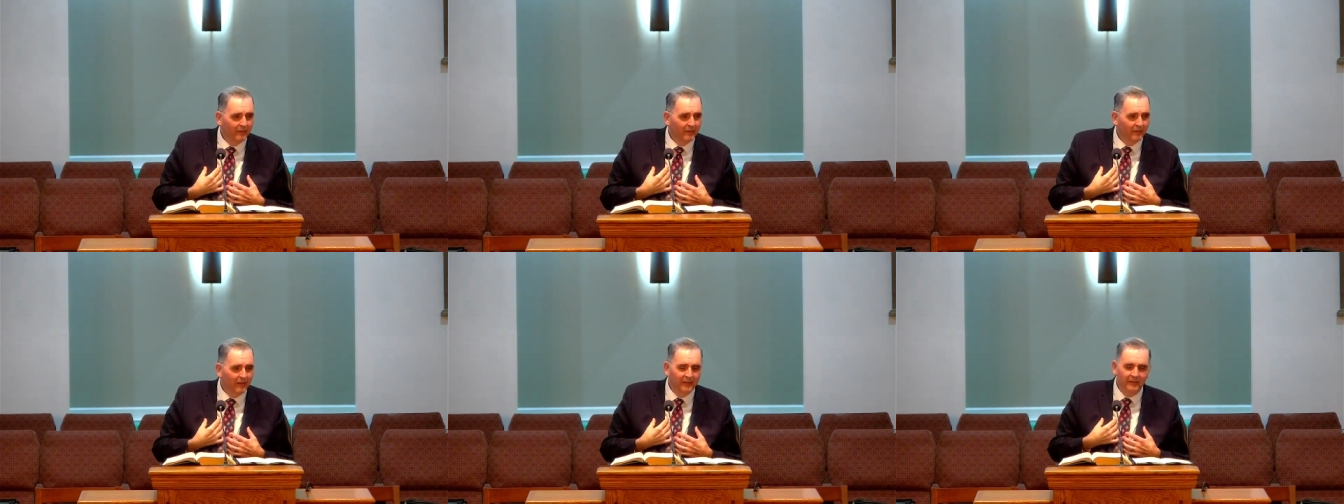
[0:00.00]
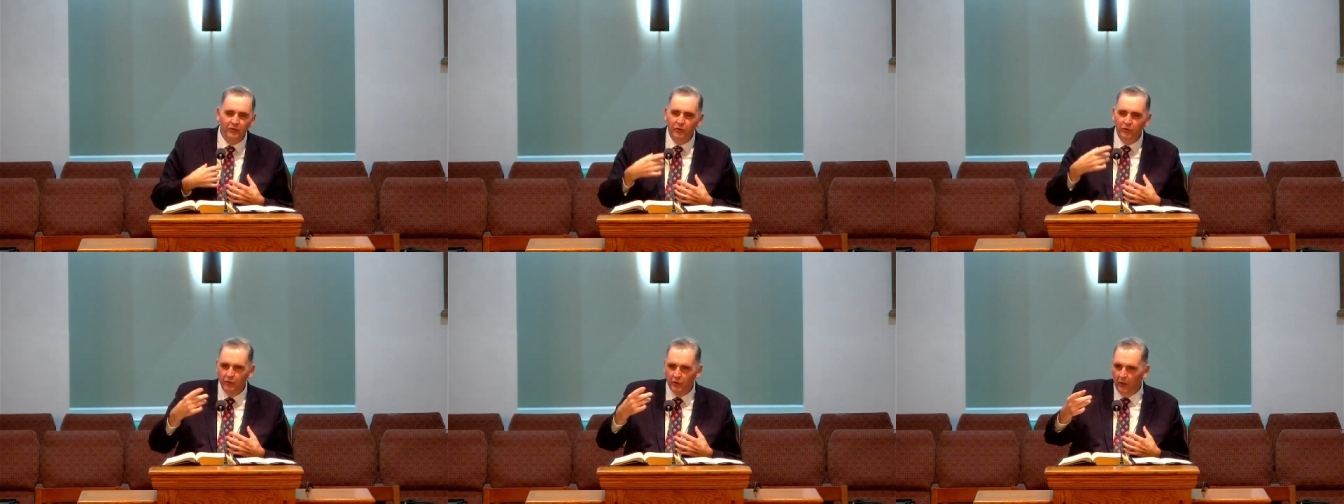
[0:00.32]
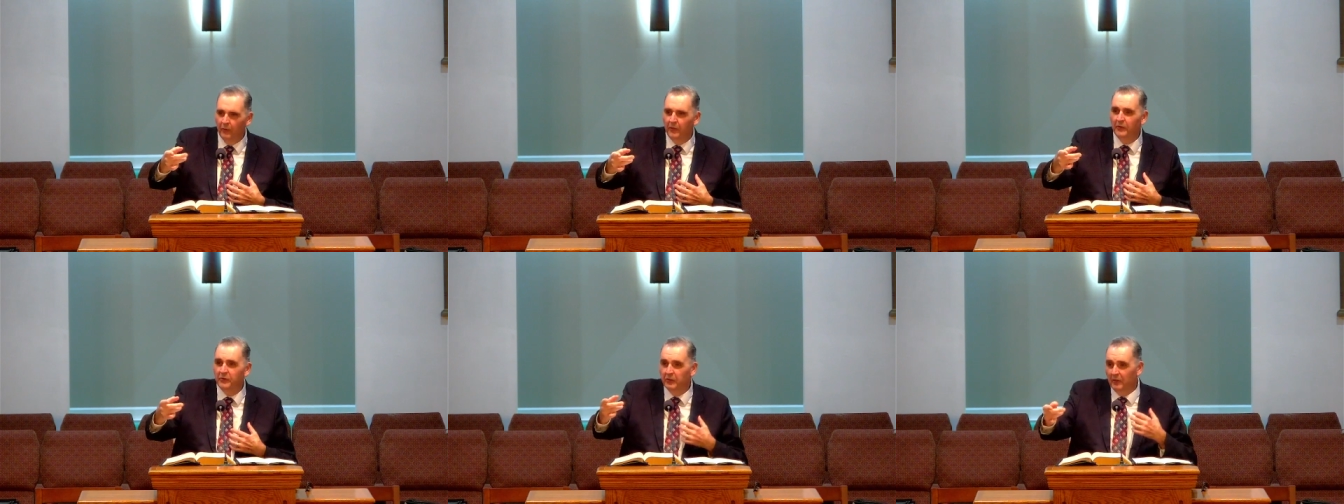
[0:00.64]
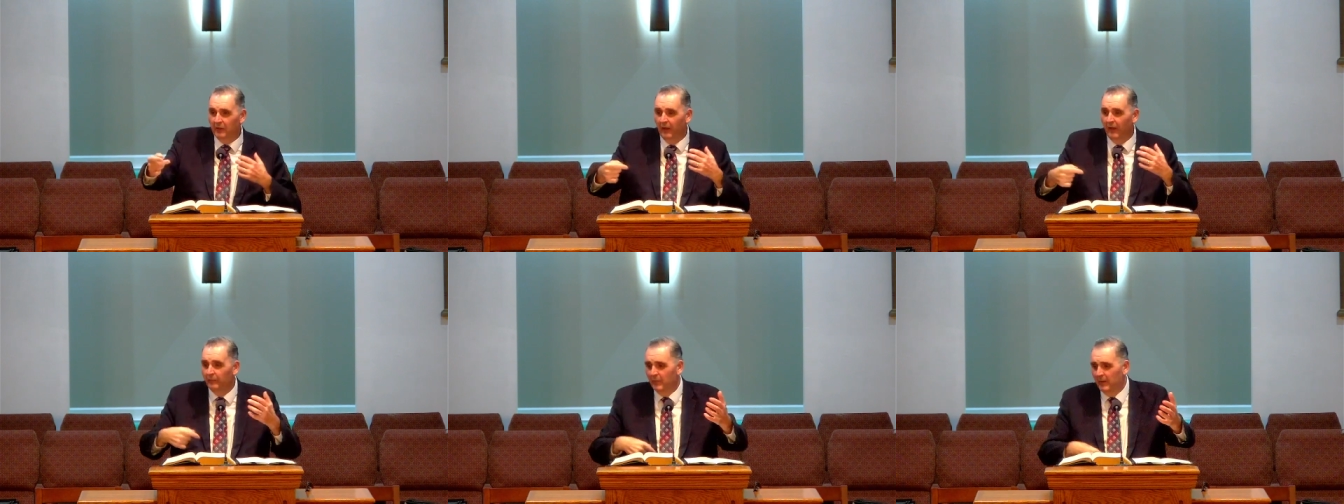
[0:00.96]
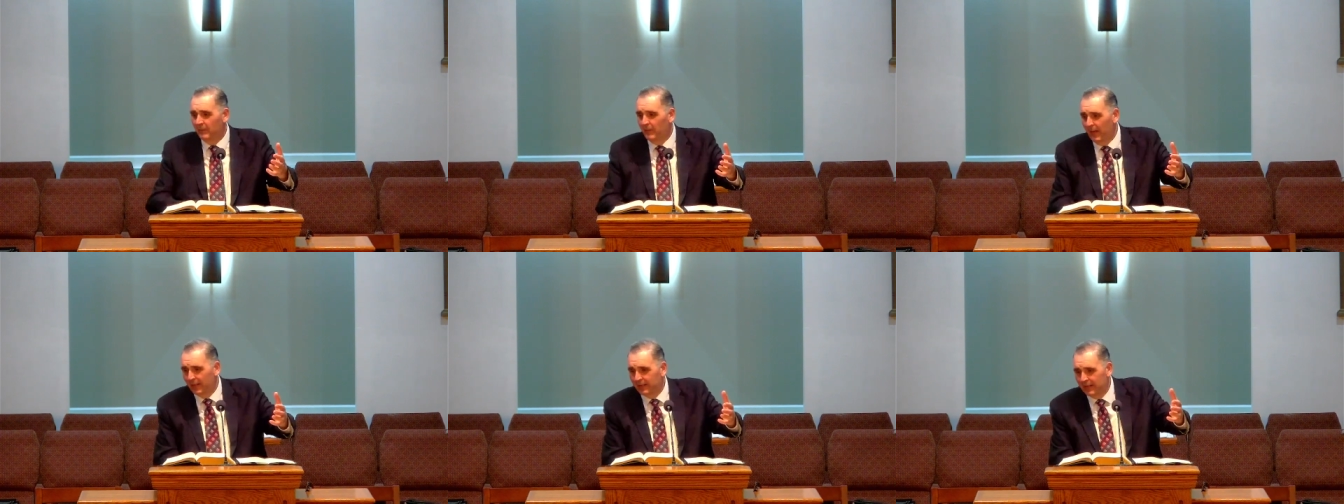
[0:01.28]
And you show that you love me
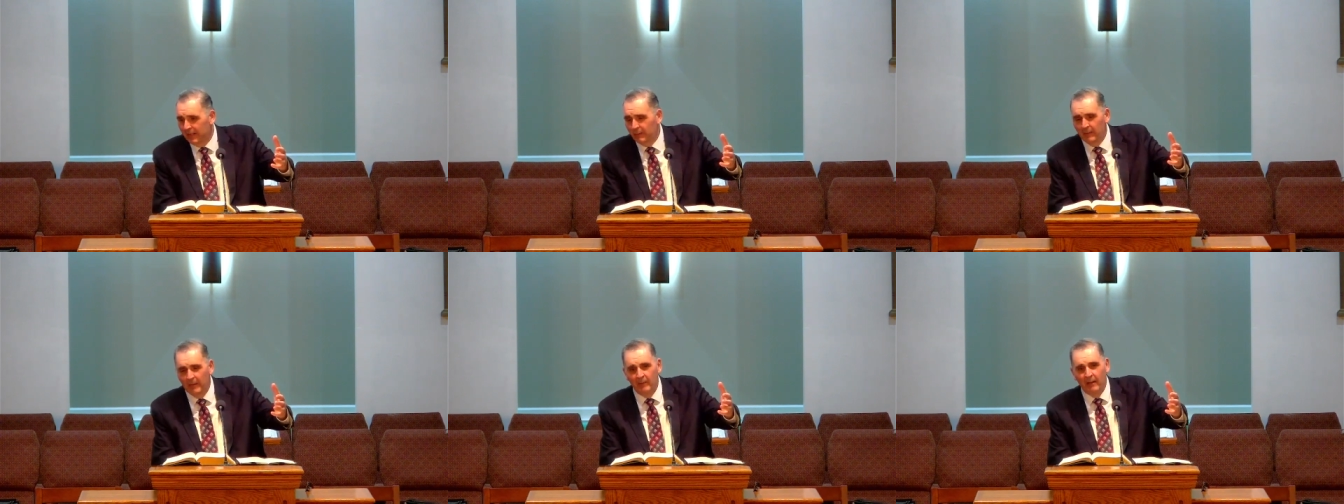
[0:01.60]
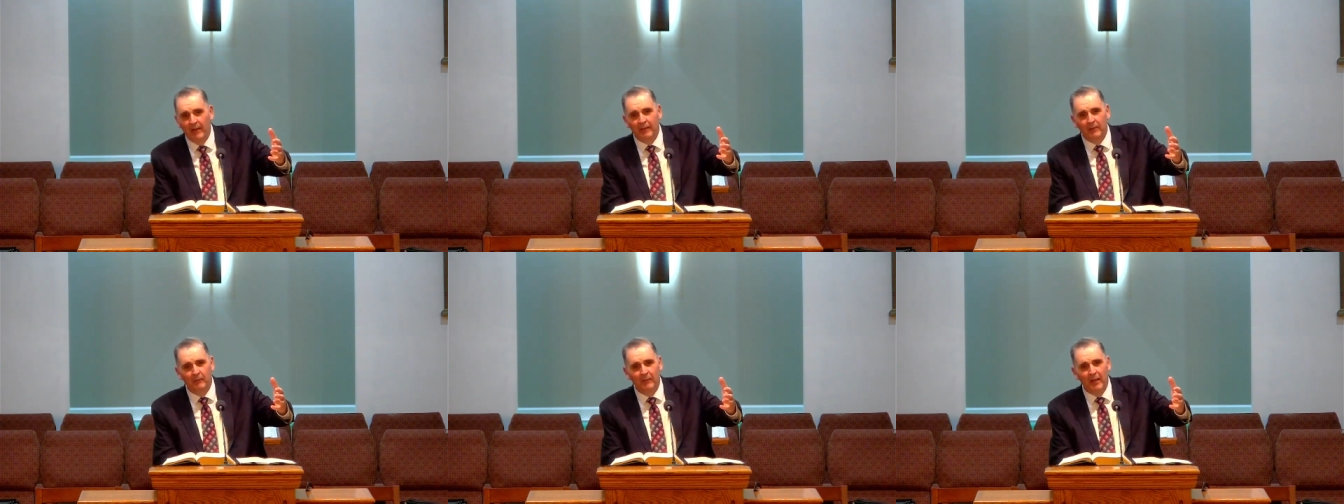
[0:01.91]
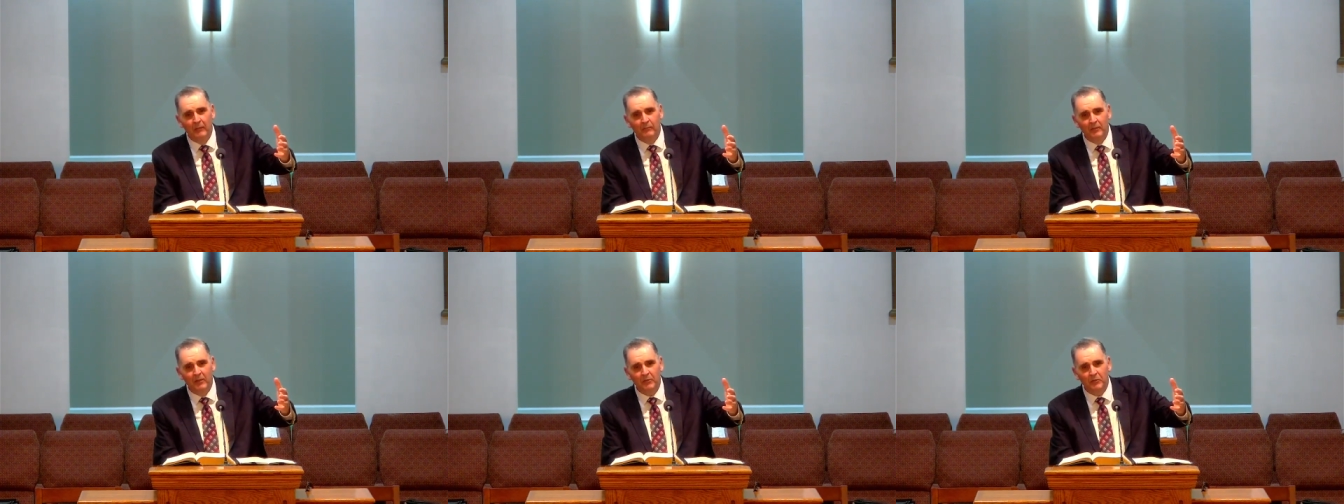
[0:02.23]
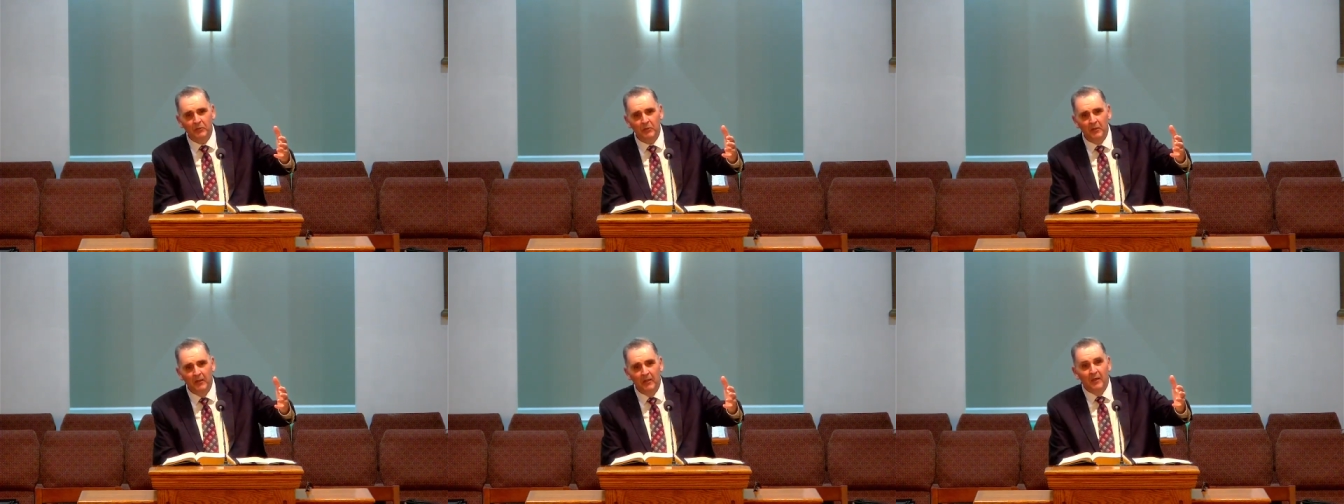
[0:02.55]
by keeping my commandments.